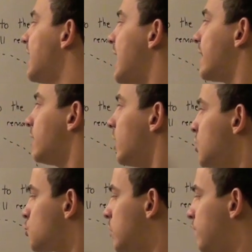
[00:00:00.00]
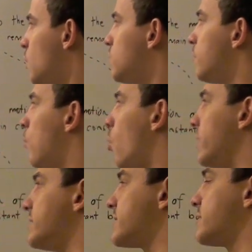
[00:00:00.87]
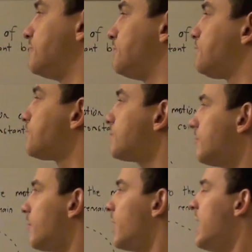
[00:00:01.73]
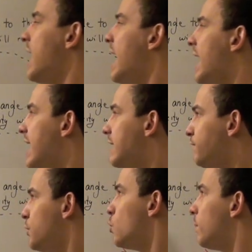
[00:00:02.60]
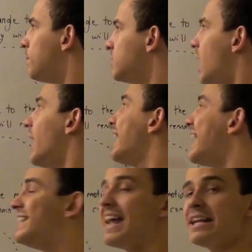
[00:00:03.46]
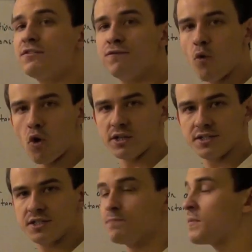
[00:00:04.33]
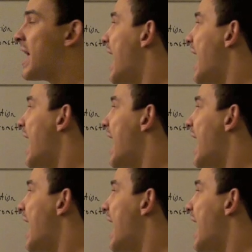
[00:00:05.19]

again, let's review the points. If you apply a net force